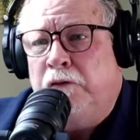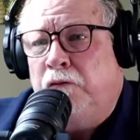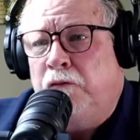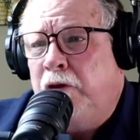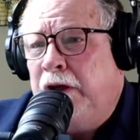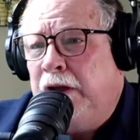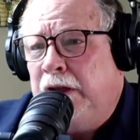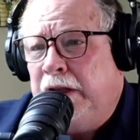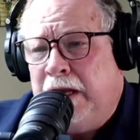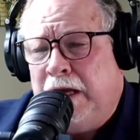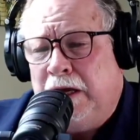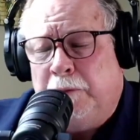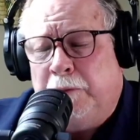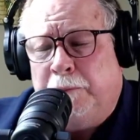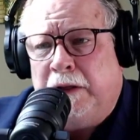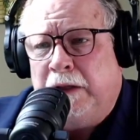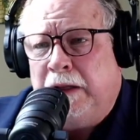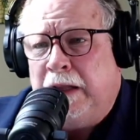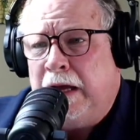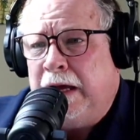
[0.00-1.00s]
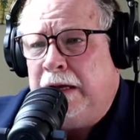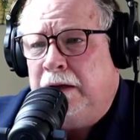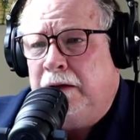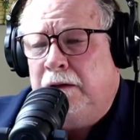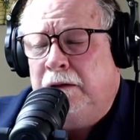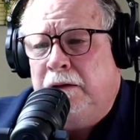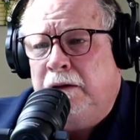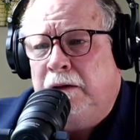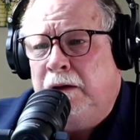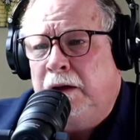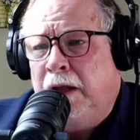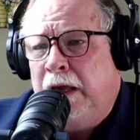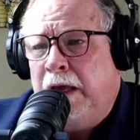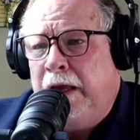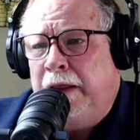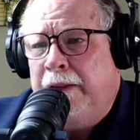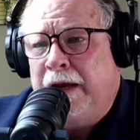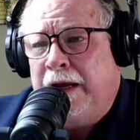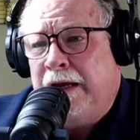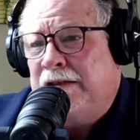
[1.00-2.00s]
that really helped a lot. Okay.
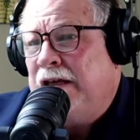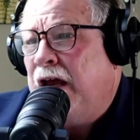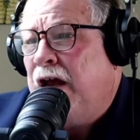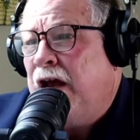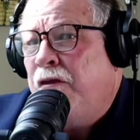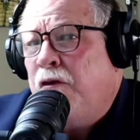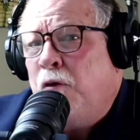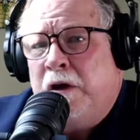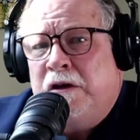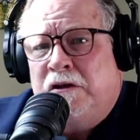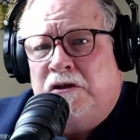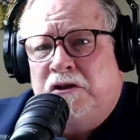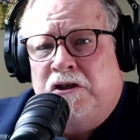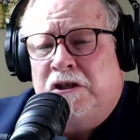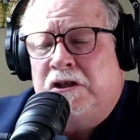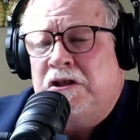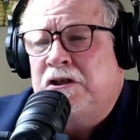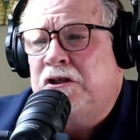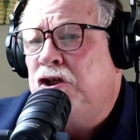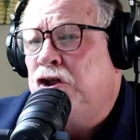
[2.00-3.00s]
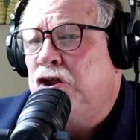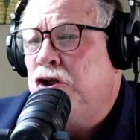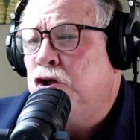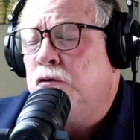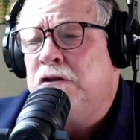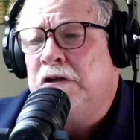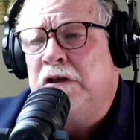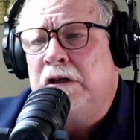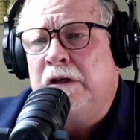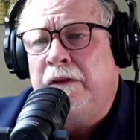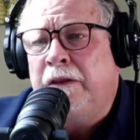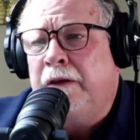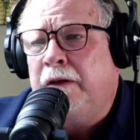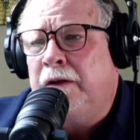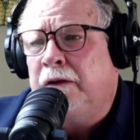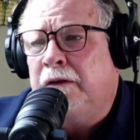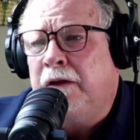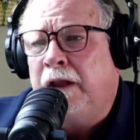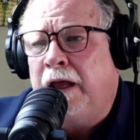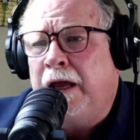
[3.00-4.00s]
And like I say, otherwise, just
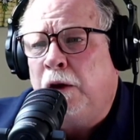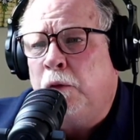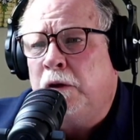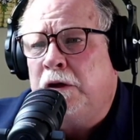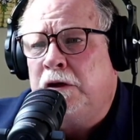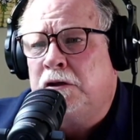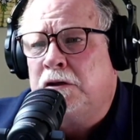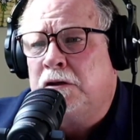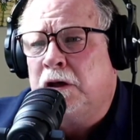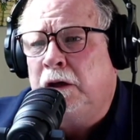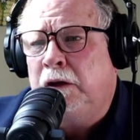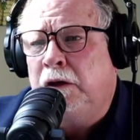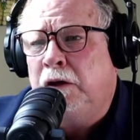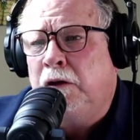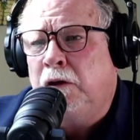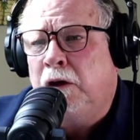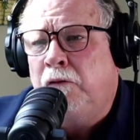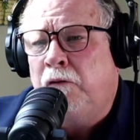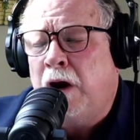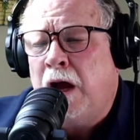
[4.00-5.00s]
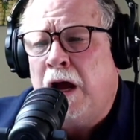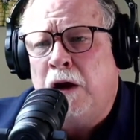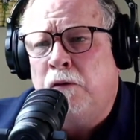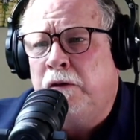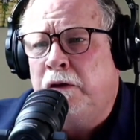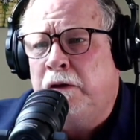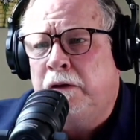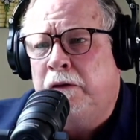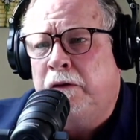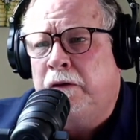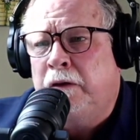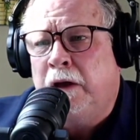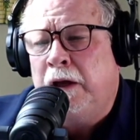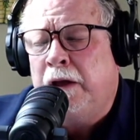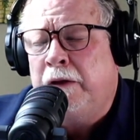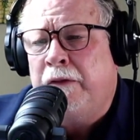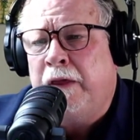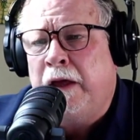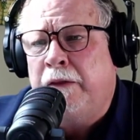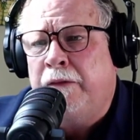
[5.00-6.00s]
using the language, around
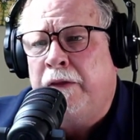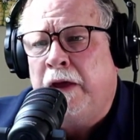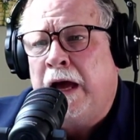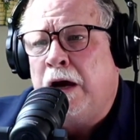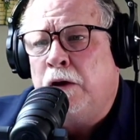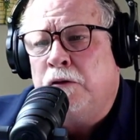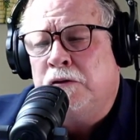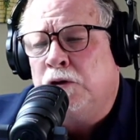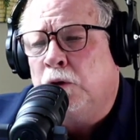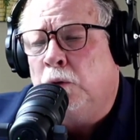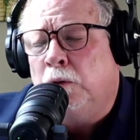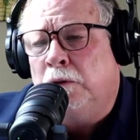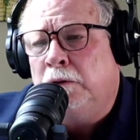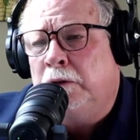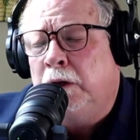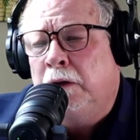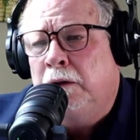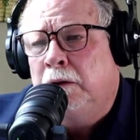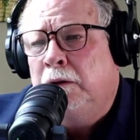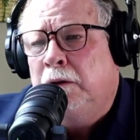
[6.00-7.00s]
the household.